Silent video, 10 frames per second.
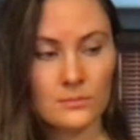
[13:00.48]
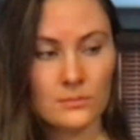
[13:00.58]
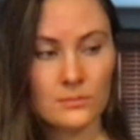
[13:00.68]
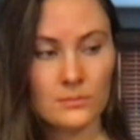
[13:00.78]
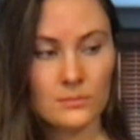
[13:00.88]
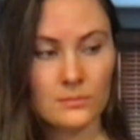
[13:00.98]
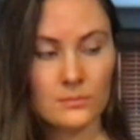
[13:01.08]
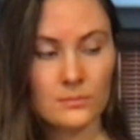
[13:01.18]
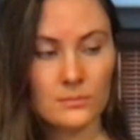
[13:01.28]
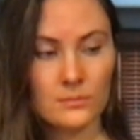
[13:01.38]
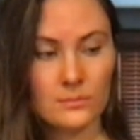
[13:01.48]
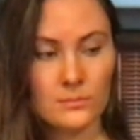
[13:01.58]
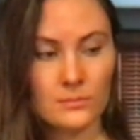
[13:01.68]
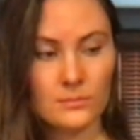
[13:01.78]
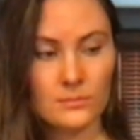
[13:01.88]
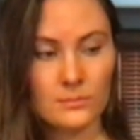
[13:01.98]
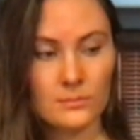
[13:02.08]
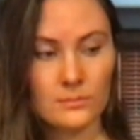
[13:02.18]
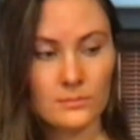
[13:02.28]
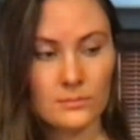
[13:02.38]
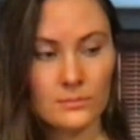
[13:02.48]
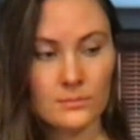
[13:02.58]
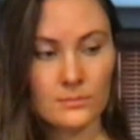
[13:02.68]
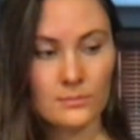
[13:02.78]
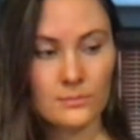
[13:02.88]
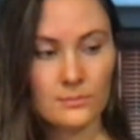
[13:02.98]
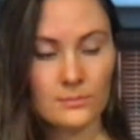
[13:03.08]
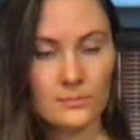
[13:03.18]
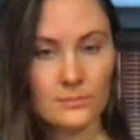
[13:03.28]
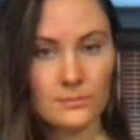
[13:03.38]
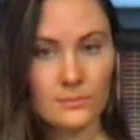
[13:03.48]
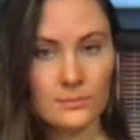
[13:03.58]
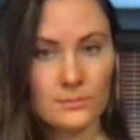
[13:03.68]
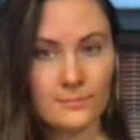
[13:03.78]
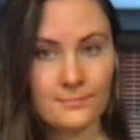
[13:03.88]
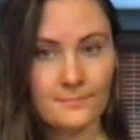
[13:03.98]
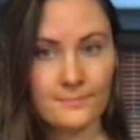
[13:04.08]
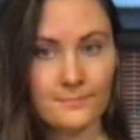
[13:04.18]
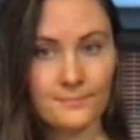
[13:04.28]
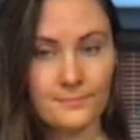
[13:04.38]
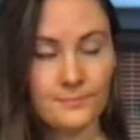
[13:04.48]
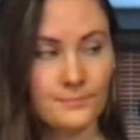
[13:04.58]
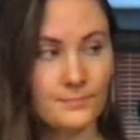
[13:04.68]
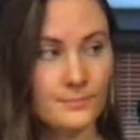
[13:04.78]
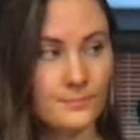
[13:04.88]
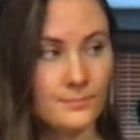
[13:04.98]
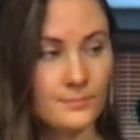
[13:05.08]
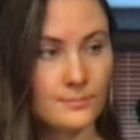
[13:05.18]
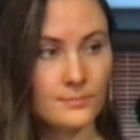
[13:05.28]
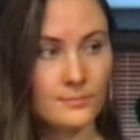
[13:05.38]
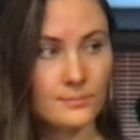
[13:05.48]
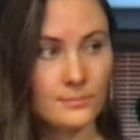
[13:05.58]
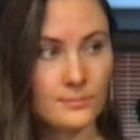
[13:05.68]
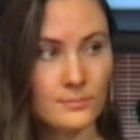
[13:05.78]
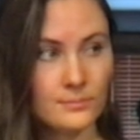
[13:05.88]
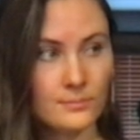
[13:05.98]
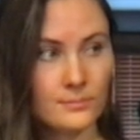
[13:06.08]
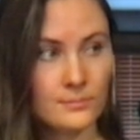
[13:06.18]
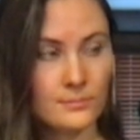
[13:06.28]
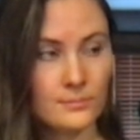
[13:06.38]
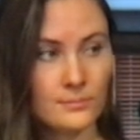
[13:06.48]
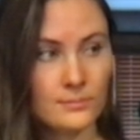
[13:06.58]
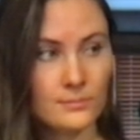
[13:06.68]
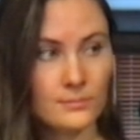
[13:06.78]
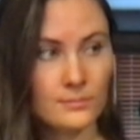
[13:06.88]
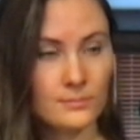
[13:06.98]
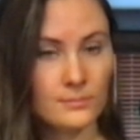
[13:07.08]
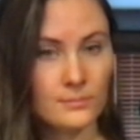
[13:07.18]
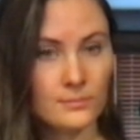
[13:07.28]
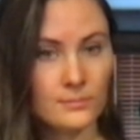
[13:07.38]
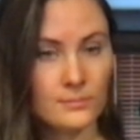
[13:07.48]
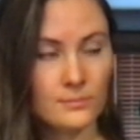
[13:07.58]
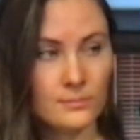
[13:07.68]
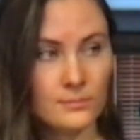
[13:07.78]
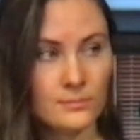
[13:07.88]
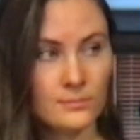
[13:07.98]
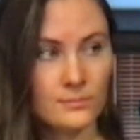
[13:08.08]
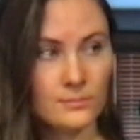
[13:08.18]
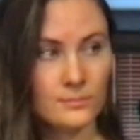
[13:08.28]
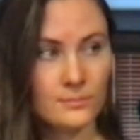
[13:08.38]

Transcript: The person shown says nothing.